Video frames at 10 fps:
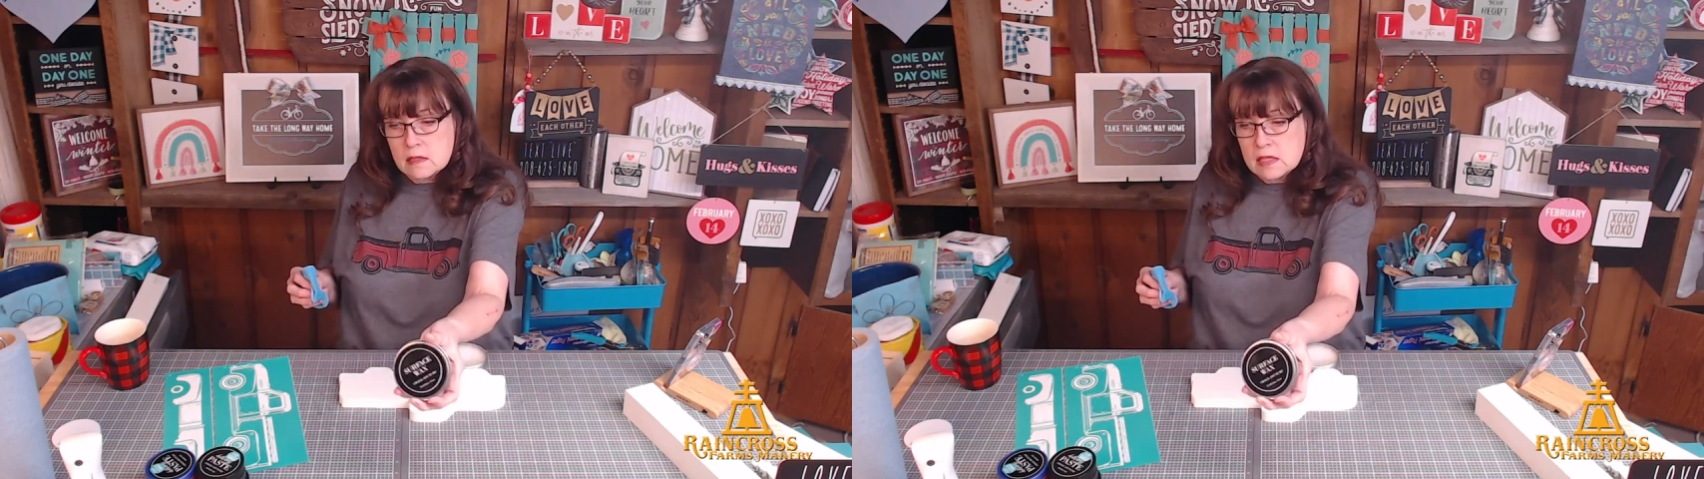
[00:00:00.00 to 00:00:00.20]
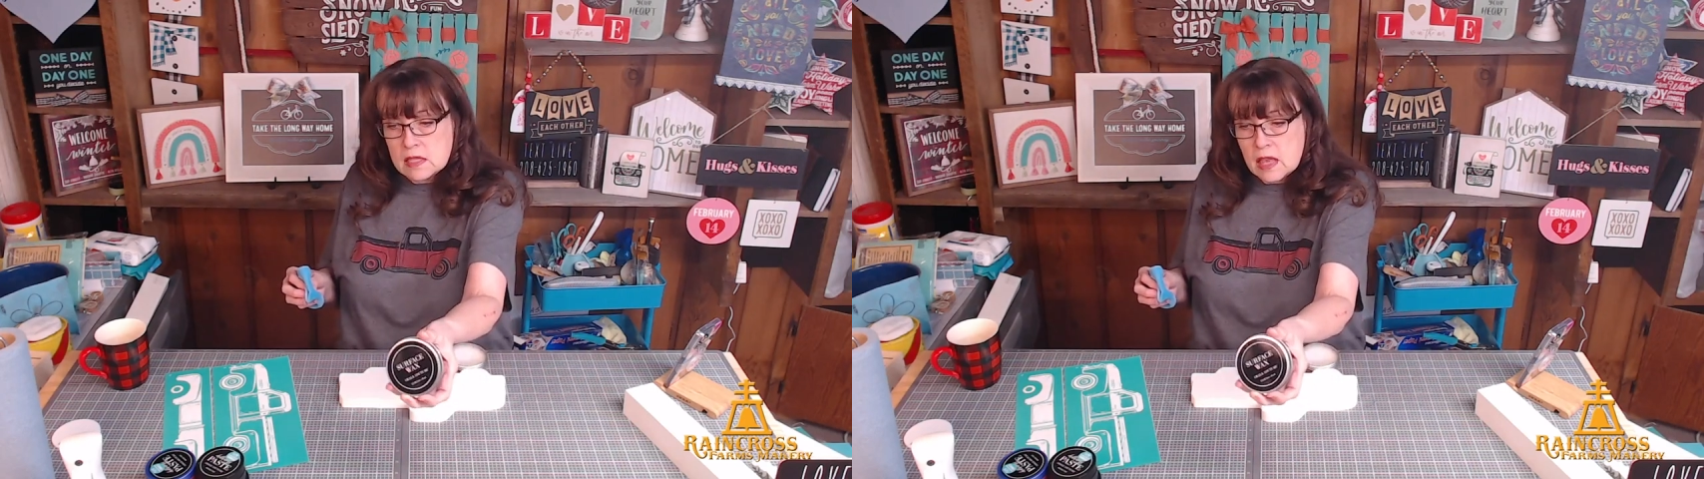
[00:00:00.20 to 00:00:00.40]
I
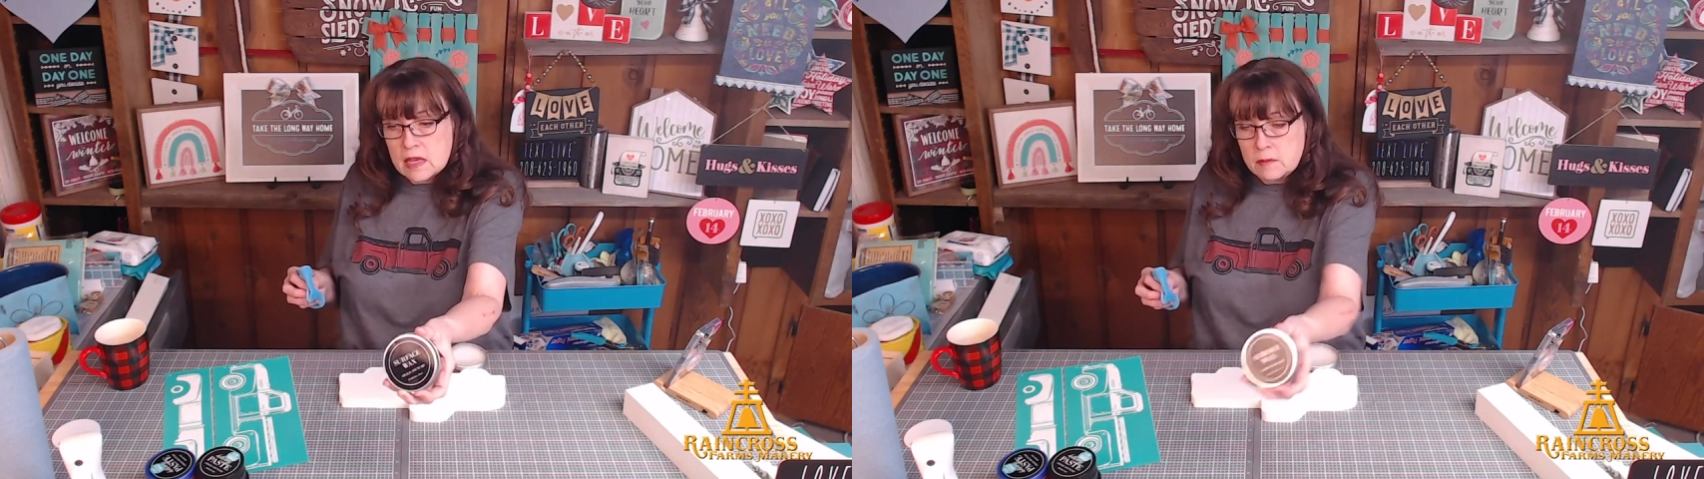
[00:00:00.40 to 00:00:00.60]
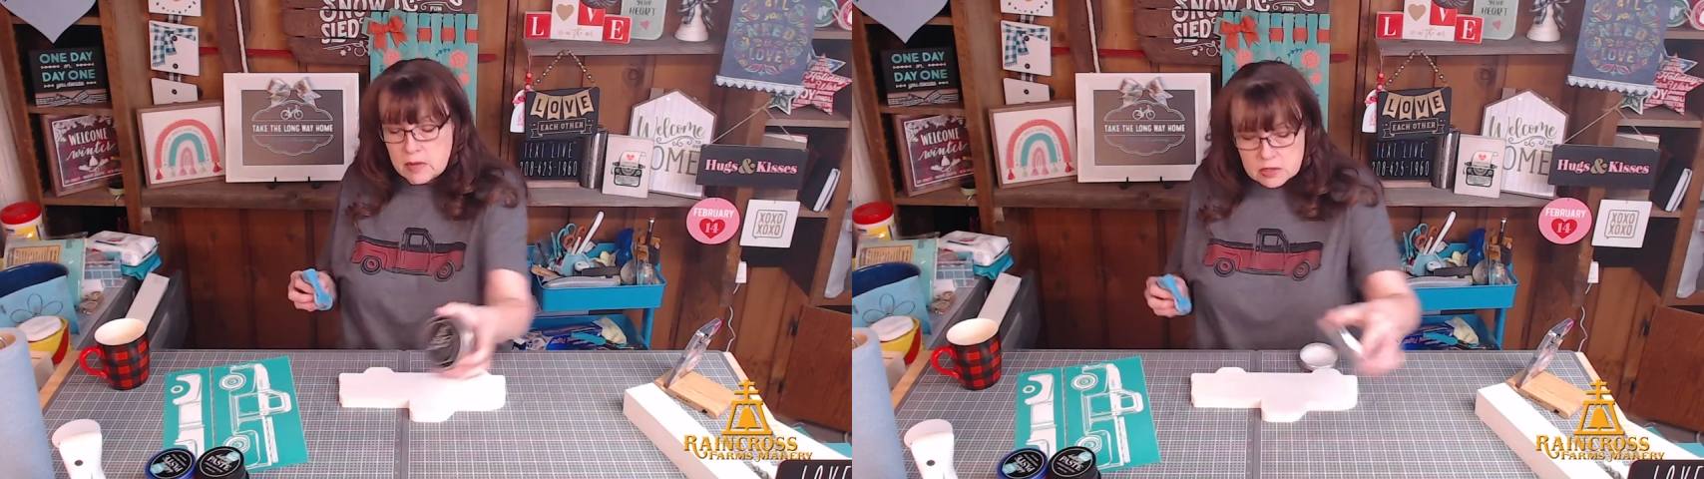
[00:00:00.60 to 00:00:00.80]
sell it
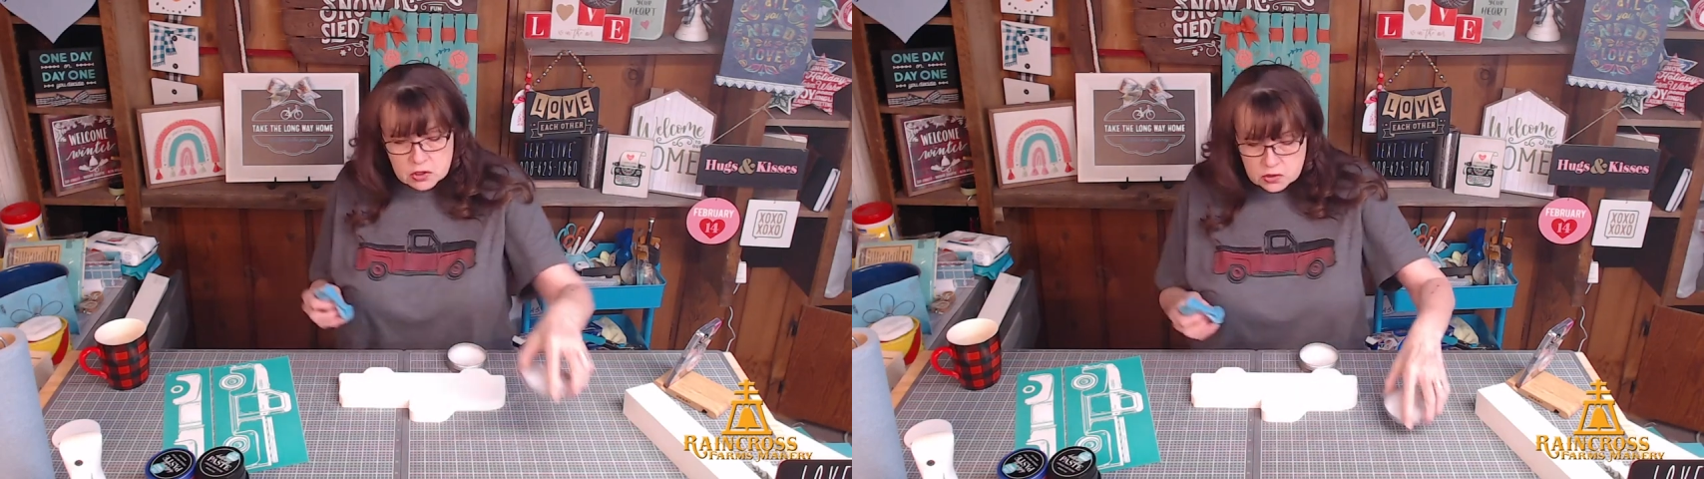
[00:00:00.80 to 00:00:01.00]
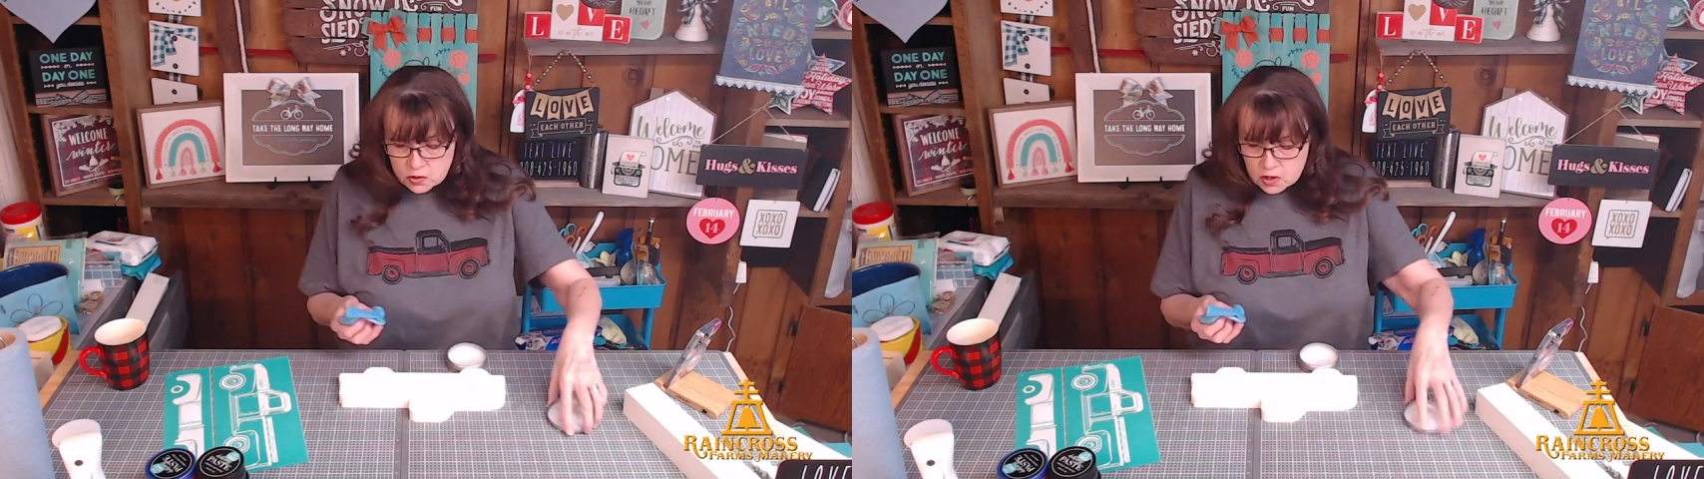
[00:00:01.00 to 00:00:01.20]
in my
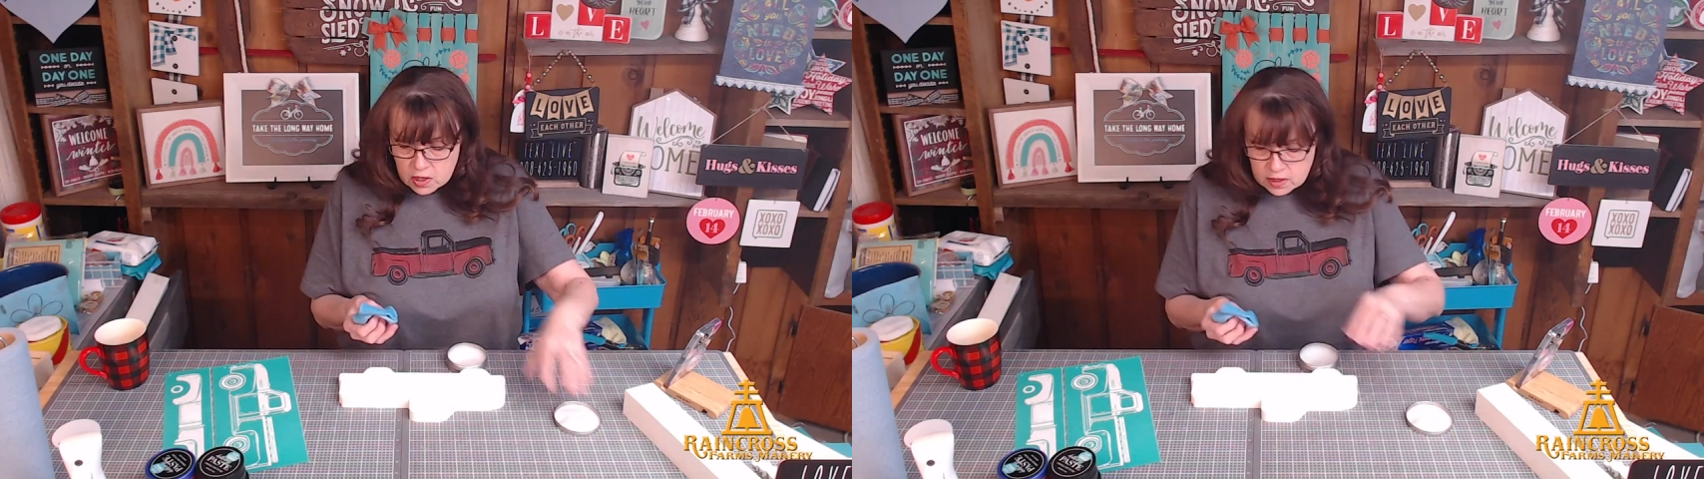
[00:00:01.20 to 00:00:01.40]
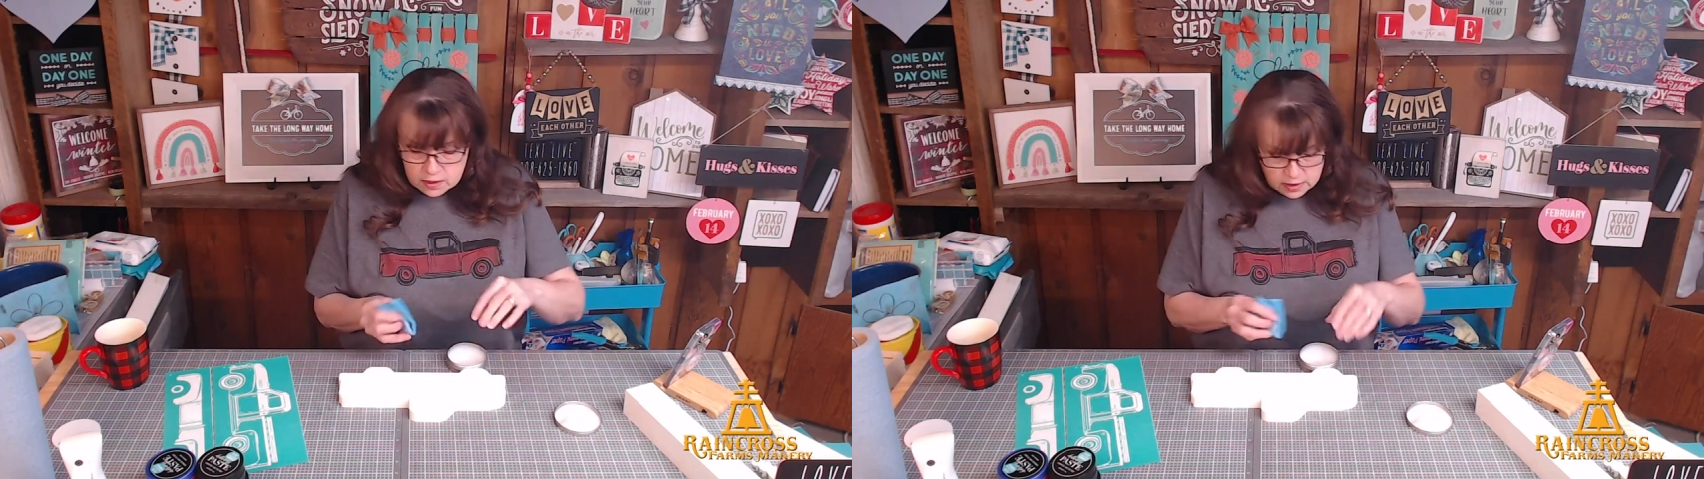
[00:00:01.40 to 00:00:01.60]

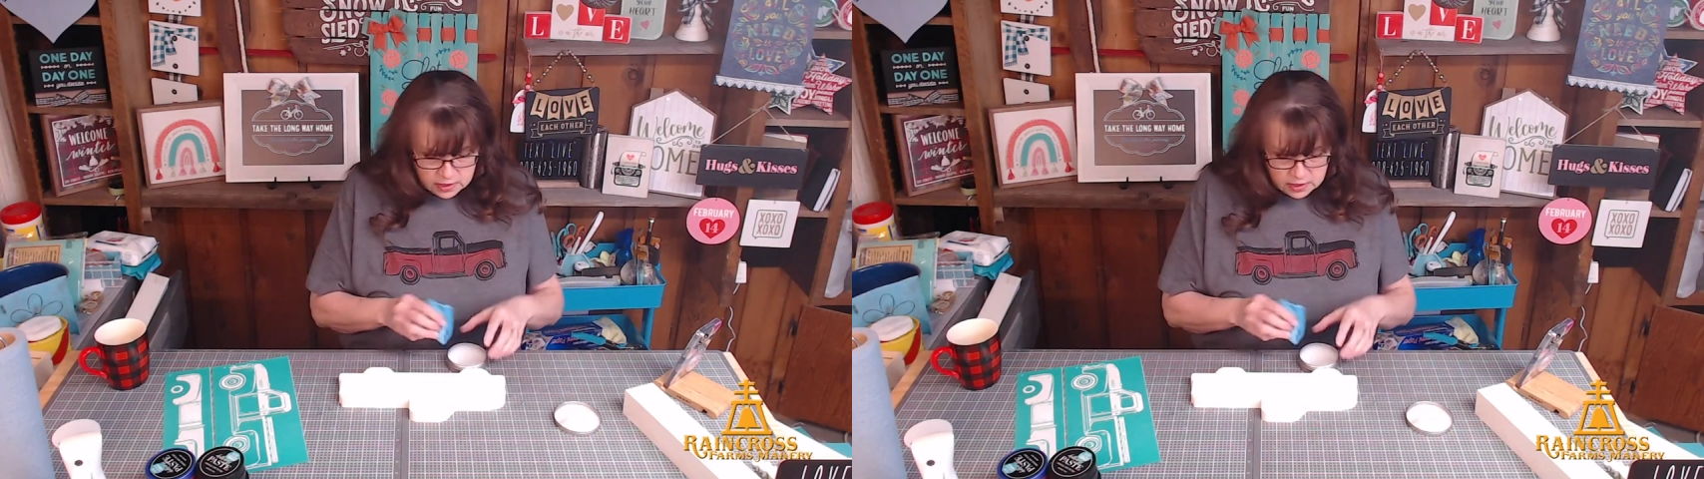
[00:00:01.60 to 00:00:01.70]
store.